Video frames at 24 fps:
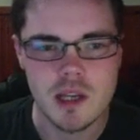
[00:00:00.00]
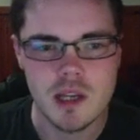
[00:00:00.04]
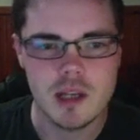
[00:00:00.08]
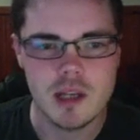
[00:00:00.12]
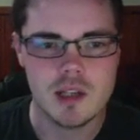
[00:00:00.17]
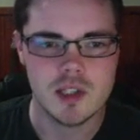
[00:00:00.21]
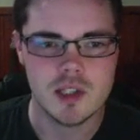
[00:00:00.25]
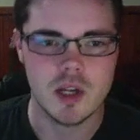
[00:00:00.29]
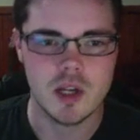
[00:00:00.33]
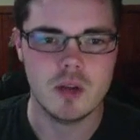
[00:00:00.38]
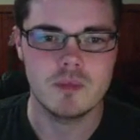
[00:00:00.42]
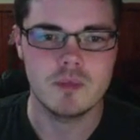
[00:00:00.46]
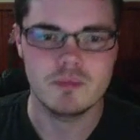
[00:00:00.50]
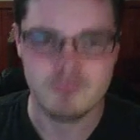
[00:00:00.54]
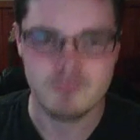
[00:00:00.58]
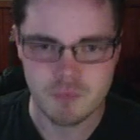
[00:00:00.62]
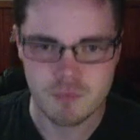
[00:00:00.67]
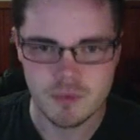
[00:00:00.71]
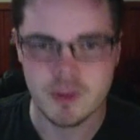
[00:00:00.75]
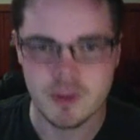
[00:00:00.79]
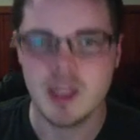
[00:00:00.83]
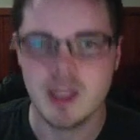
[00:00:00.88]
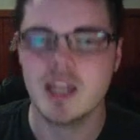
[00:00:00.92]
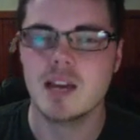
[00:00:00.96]
So
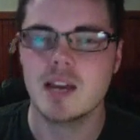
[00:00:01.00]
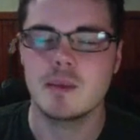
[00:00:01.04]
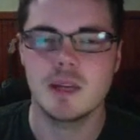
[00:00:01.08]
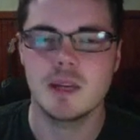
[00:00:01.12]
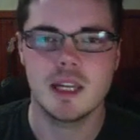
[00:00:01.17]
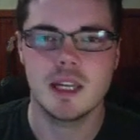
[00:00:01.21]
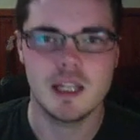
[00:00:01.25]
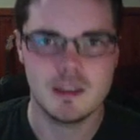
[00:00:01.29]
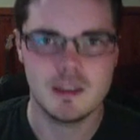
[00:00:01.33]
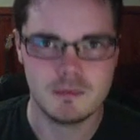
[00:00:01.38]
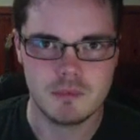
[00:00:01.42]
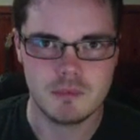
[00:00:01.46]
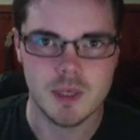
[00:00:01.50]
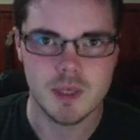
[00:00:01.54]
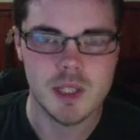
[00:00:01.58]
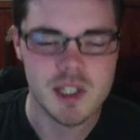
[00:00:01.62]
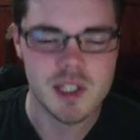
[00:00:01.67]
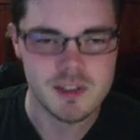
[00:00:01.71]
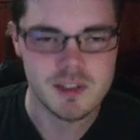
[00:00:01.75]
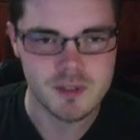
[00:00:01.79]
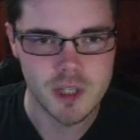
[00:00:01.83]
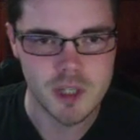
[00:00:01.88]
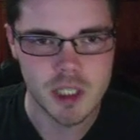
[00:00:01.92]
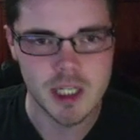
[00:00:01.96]
they're coming in
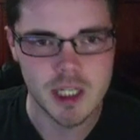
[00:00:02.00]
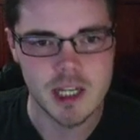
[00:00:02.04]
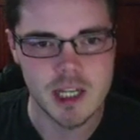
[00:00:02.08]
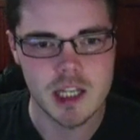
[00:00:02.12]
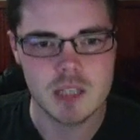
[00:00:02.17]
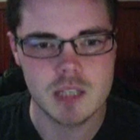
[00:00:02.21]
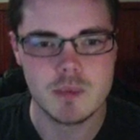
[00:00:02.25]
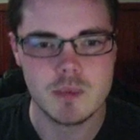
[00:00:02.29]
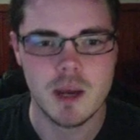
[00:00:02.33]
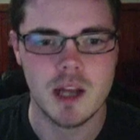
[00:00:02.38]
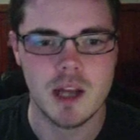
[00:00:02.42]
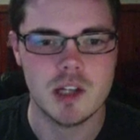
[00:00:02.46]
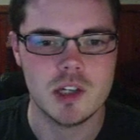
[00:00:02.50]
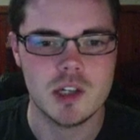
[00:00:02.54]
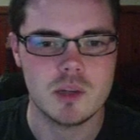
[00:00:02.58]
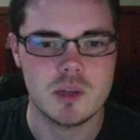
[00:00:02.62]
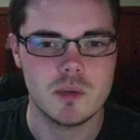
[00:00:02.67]
this very next patch,